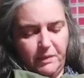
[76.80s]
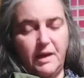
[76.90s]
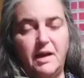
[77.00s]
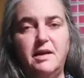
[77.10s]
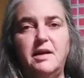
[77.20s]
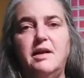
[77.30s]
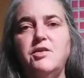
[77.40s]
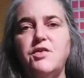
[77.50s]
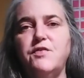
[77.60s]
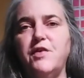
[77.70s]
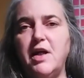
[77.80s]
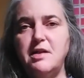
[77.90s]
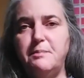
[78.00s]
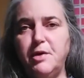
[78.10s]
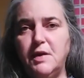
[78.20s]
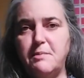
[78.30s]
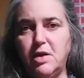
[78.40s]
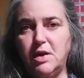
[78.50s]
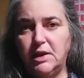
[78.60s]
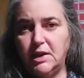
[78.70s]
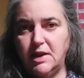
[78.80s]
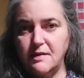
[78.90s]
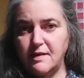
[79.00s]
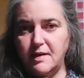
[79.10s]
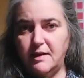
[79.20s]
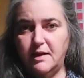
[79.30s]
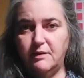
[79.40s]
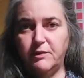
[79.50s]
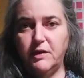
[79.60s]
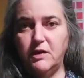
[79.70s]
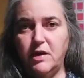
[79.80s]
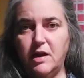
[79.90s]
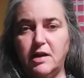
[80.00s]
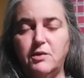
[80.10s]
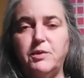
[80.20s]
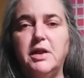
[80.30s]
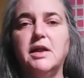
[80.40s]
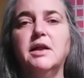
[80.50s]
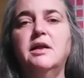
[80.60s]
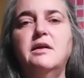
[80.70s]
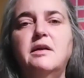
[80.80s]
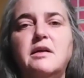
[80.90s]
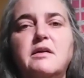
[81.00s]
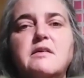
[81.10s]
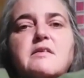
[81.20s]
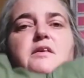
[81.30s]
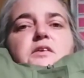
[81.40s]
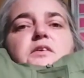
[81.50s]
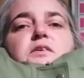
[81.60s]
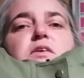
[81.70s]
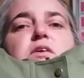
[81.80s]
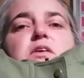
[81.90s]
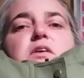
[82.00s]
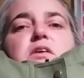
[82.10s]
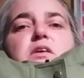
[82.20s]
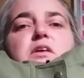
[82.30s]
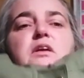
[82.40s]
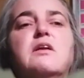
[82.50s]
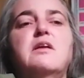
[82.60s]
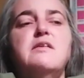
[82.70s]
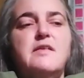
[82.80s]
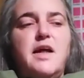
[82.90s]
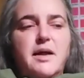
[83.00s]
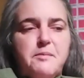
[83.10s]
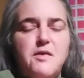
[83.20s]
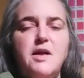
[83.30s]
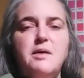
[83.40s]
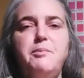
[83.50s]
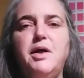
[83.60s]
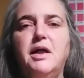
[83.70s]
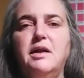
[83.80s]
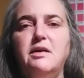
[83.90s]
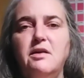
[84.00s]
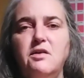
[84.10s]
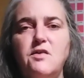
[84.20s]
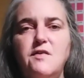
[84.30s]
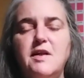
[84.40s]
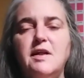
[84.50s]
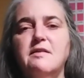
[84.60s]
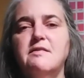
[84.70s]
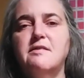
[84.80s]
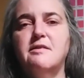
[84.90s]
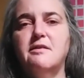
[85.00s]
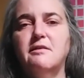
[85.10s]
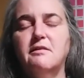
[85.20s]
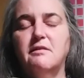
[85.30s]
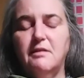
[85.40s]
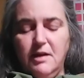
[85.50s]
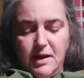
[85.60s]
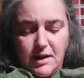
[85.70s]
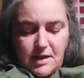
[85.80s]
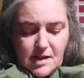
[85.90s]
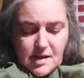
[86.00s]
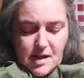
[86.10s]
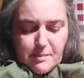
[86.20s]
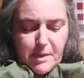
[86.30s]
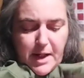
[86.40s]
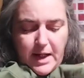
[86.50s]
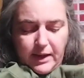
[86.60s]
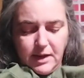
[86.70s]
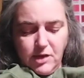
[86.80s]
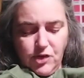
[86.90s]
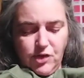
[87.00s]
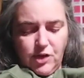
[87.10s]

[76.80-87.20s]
and then I was afraid to put them on because I thought, well, they're not going to work. So the snaps that I bought, there's 6 in a package,